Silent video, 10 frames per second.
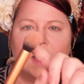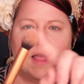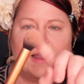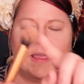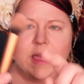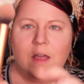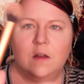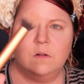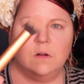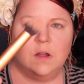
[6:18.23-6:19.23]
I like
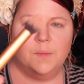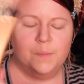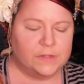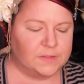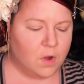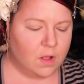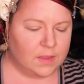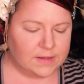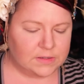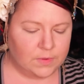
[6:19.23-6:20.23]
how small
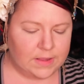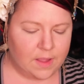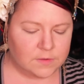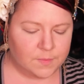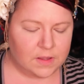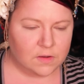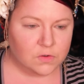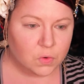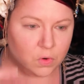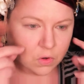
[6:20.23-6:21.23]
it is. It really helps me
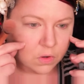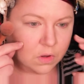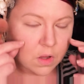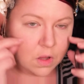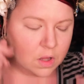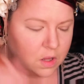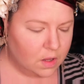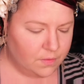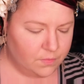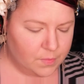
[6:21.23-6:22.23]
control
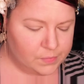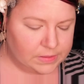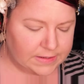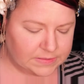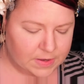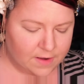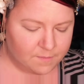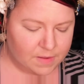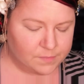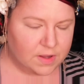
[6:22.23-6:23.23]
the placement
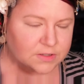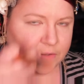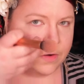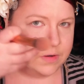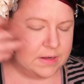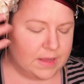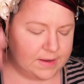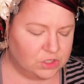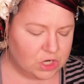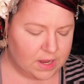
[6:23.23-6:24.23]
of my blush so I don't get
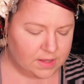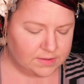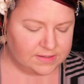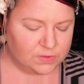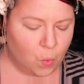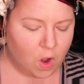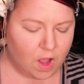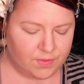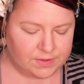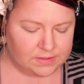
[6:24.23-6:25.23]
like giant
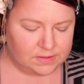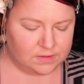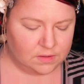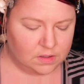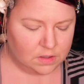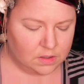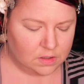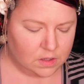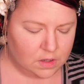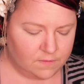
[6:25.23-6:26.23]
swaths
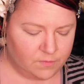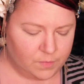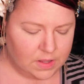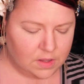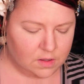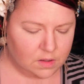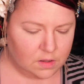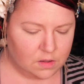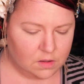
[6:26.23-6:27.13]
of pink.